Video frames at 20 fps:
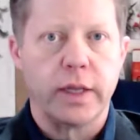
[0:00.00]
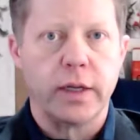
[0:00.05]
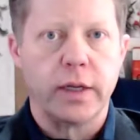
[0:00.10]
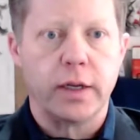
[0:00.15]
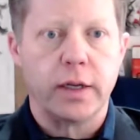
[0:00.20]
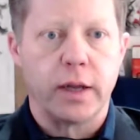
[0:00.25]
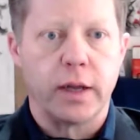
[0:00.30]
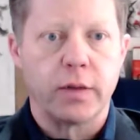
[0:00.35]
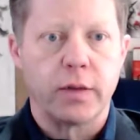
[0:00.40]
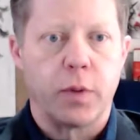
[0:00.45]
And
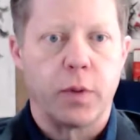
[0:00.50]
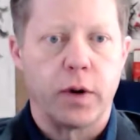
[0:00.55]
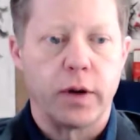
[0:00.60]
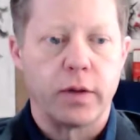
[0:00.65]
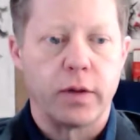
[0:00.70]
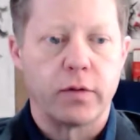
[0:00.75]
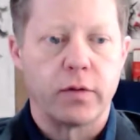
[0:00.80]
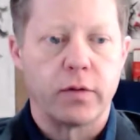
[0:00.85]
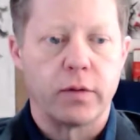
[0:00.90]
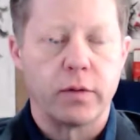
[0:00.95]
the nice part
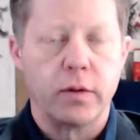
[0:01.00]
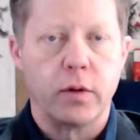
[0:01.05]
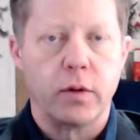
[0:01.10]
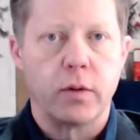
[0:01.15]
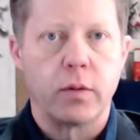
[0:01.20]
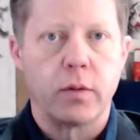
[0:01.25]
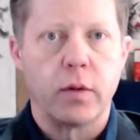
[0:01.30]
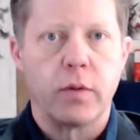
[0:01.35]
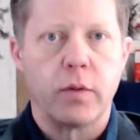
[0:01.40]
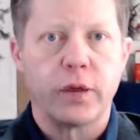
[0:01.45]
is that you
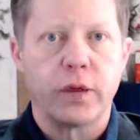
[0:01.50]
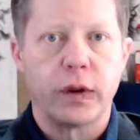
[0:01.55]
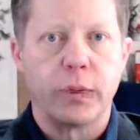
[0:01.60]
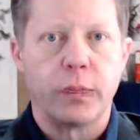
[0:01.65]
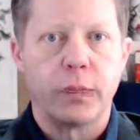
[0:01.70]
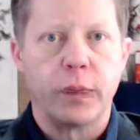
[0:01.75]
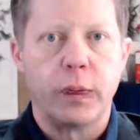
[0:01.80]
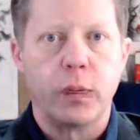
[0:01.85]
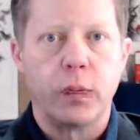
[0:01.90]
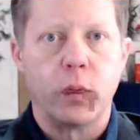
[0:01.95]
know, hopefully,
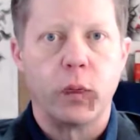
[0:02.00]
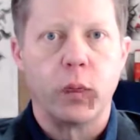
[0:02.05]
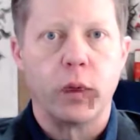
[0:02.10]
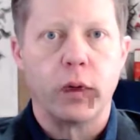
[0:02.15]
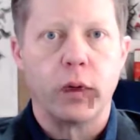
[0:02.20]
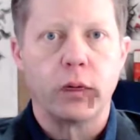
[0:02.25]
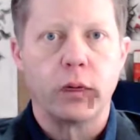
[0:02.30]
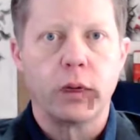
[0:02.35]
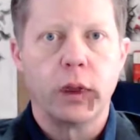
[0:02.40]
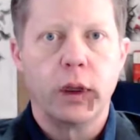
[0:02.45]
people
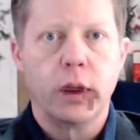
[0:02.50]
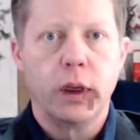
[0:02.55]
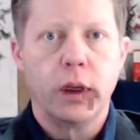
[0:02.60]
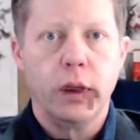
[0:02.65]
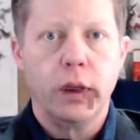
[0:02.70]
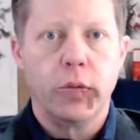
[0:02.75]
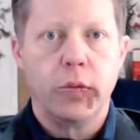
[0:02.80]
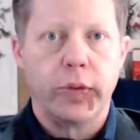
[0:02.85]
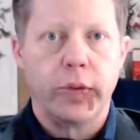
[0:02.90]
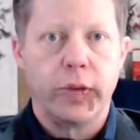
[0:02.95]
will
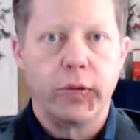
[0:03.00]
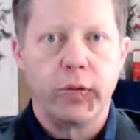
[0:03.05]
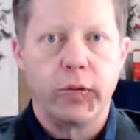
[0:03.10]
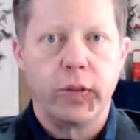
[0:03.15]
you know,